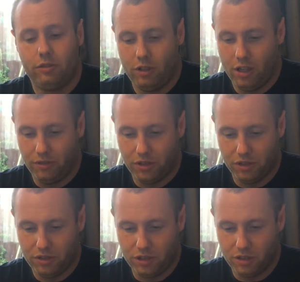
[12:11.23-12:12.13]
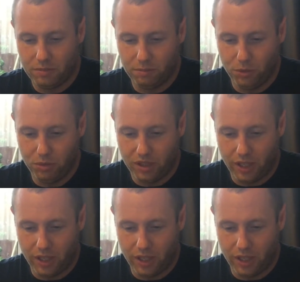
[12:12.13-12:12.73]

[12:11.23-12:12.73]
Right, I've just boiled the